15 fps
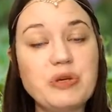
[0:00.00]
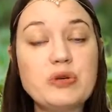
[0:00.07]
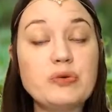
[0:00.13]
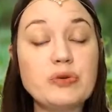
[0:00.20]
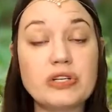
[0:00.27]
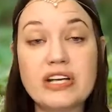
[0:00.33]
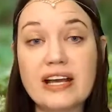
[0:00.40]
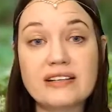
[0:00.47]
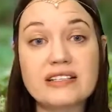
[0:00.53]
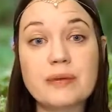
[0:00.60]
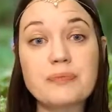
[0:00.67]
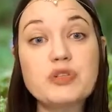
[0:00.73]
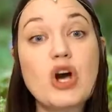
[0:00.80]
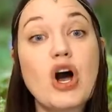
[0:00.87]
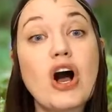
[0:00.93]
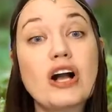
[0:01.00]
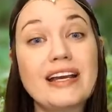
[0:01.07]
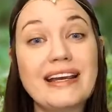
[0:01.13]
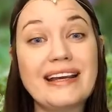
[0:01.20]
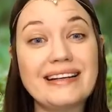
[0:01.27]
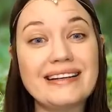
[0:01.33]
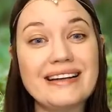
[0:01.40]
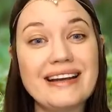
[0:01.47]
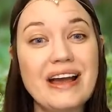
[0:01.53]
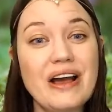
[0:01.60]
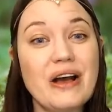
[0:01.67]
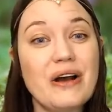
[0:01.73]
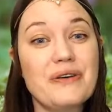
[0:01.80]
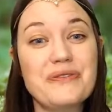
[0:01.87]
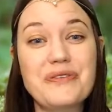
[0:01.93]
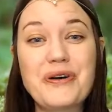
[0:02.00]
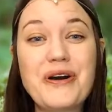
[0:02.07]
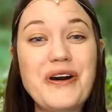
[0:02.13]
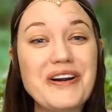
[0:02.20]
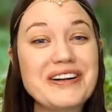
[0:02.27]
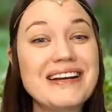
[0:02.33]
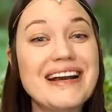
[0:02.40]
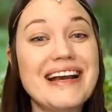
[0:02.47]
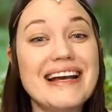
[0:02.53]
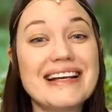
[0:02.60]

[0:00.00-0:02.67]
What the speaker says: You can end up talking for